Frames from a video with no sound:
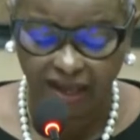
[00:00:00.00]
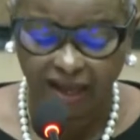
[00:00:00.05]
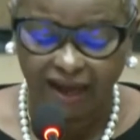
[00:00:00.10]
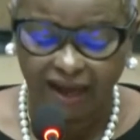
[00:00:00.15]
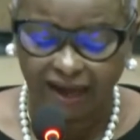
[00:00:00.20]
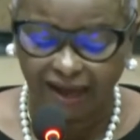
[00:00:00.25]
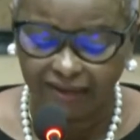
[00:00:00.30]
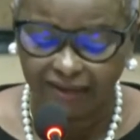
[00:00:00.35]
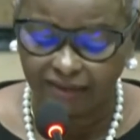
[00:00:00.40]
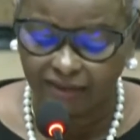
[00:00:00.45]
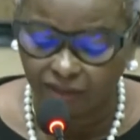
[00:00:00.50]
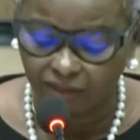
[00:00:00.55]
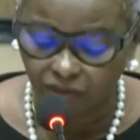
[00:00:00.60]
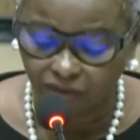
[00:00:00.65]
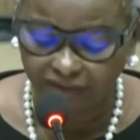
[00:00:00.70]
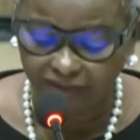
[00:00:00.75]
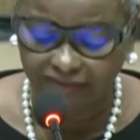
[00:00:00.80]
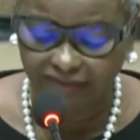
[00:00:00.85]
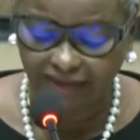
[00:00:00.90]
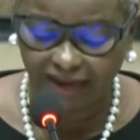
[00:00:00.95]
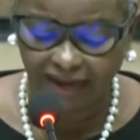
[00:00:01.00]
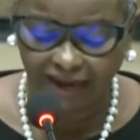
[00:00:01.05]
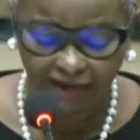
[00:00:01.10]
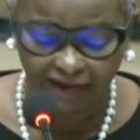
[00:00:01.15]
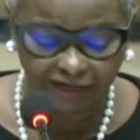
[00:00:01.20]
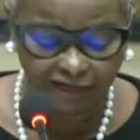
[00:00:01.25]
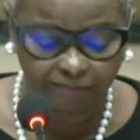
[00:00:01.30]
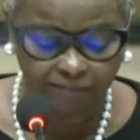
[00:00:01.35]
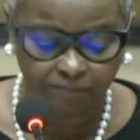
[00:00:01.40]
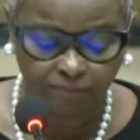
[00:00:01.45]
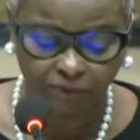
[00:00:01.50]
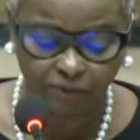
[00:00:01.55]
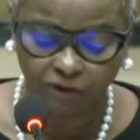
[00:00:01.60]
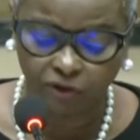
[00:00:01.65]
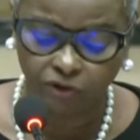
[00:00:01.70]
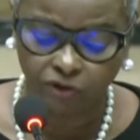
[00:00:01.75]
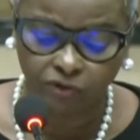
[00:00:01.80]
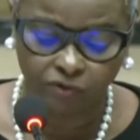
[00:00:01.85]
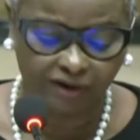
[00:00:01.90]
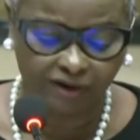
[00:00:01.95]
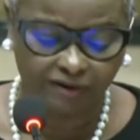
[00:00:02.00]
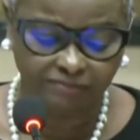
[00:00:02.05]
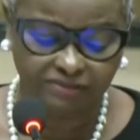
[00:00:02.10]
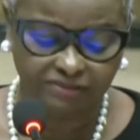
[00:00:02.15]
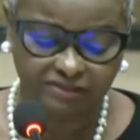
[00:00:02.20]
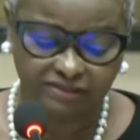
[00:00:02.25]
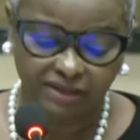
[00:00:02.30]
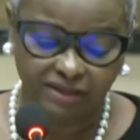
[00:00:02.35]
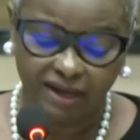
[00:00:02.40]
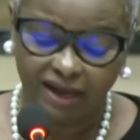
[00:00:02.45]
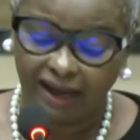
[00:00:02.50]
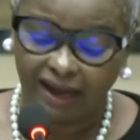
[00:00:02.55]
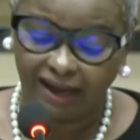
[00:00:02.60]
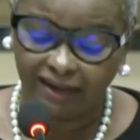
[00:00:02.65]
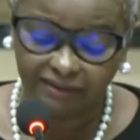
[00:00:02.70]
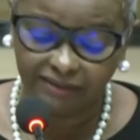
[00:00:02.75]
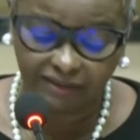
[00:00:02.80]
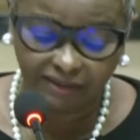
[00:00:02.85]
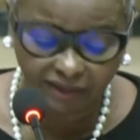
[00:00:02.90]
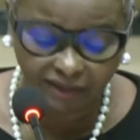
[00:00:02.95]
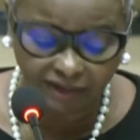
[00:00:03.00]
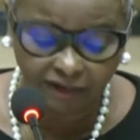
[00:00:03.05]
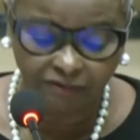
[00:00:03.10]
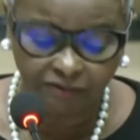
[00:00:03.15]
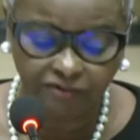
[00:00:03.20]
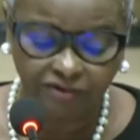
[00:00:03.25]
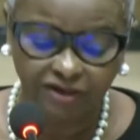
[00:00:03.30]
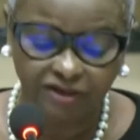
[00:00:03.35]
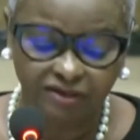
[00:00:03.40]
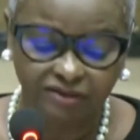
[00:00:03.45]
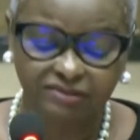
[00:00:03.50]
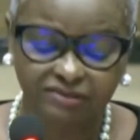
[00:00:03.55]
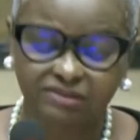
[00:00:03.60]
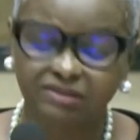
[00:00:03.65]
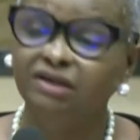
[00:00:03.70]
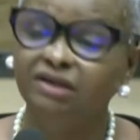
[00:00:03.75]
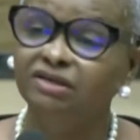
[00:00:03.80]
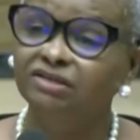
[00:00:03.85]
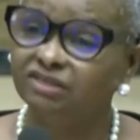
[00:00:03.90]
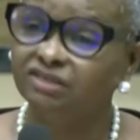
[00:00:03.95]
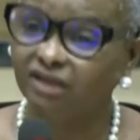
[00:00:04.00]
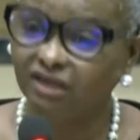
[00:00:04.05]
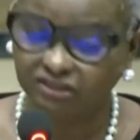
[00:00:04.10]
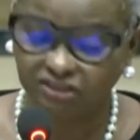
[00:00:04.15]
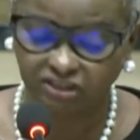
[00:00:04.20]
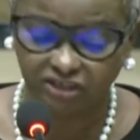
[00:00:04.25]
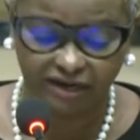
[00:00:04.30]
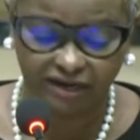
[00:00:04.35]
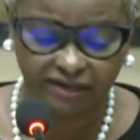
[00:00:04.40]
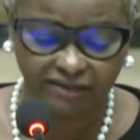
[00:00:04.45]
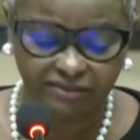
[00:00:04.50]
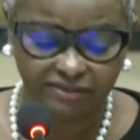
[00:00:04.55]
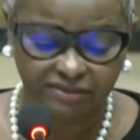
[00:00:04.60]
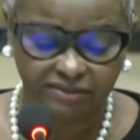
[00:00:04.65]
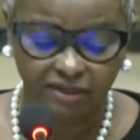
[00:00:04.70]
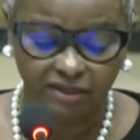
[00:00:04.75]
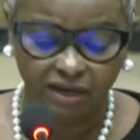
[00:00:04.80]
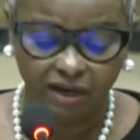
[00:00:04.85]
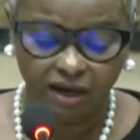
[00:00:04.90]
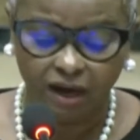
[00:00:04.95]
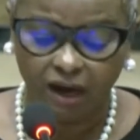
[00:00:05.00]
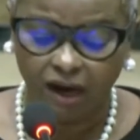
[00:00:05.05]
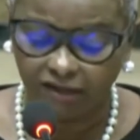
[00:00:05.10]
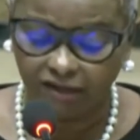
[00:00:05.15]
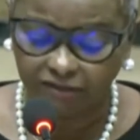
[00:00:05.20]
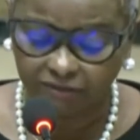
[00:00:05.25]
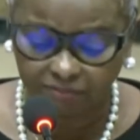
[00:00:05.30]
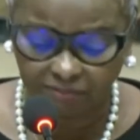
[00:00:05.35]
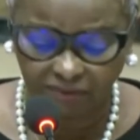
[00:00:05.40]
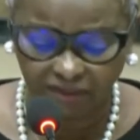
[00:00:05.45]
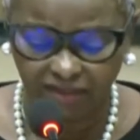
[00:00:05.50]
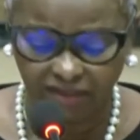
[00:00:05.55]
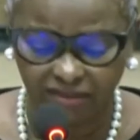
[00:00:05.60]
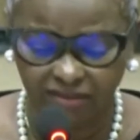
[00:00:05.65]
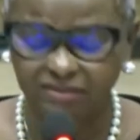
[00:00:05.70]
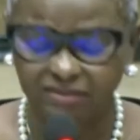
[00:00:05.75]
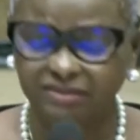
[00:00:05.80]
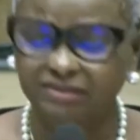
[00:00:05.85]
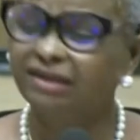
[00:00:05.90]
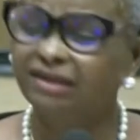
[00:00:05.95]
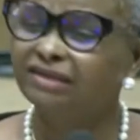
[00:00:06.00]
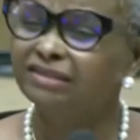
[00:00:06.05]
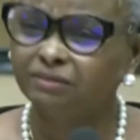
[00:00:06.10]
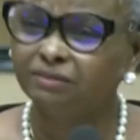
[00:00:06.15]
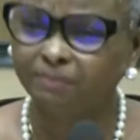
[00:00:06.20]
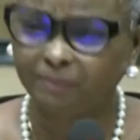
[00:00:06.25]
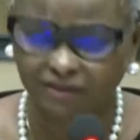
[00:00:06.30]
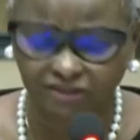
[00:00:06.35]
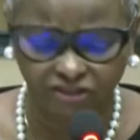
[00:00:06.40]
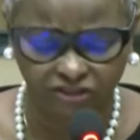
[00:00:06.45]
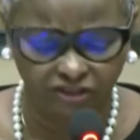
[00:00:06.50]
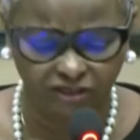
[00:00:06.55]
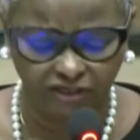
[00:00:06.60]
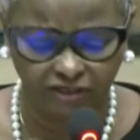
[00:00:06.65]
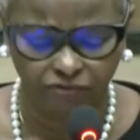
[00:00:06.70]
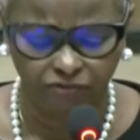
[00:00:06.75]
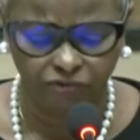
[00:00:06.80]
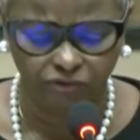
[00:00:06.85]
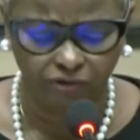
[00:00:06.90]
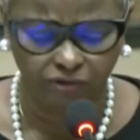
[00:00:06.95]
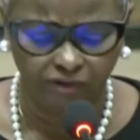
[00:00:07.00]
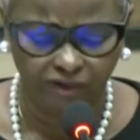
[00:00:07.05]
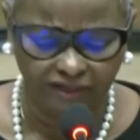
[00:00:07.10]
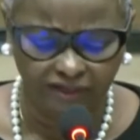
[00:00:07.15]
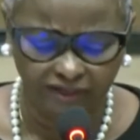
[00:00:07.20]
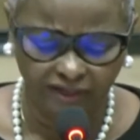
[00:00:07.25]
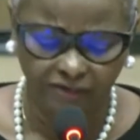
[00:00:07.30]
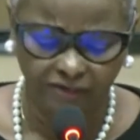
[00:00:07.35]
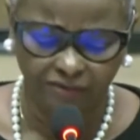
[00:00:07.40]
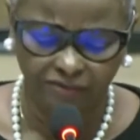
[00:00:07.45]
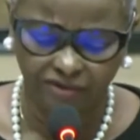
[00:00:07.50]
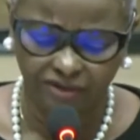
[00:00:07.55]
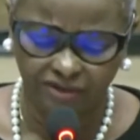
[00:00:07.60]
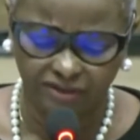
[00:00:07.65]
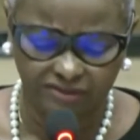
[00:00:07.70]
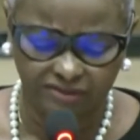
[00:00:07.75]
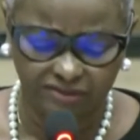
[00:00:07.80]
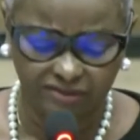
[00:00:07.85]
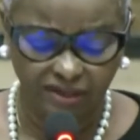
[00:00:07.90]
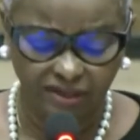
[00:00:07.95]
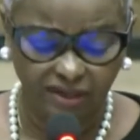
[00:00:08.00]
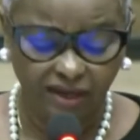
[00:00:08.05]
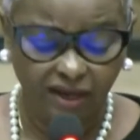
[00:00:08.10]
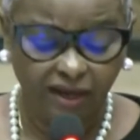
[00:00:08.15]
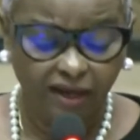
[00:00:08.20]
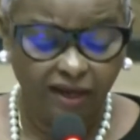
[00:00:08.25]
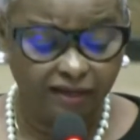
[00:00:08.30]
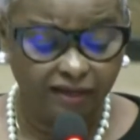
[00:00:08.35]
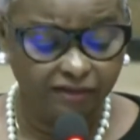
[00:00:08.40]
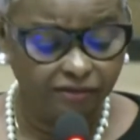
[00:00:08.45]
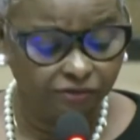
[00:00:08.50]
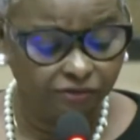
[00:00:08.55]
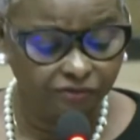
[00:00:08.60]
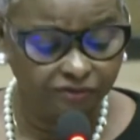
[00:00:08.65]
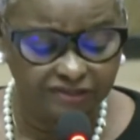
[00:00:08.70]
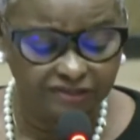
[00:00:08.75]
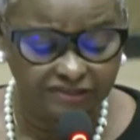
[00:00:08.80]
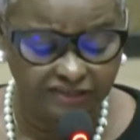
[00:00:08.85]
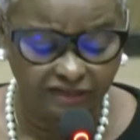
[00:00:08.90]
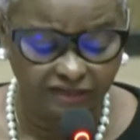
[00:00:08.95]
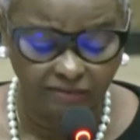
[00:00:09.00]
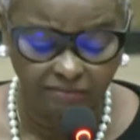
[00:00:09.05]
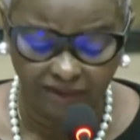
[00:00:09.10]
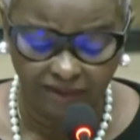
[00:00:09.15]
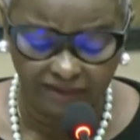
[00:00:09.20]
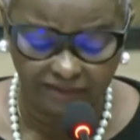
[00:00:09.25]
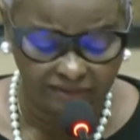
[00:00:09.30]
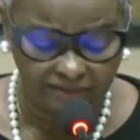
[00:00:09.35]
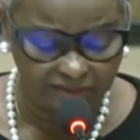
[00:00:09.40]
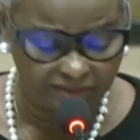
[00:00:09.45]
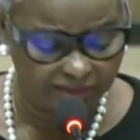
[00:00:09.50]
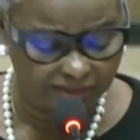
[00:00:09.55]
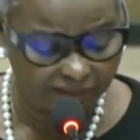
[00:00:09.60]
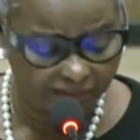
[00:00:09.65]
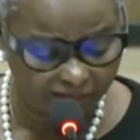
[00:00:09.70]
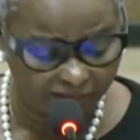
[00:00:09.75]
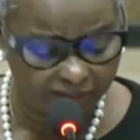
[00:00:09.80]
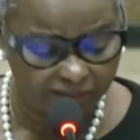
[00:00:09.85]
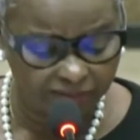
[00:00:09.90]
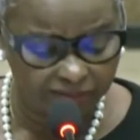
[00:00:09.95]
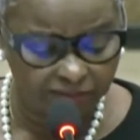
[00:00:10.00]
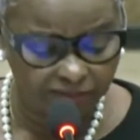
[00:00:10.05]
and look at added programs and areas such as hot meals, especially in rural areas, increasing mental health,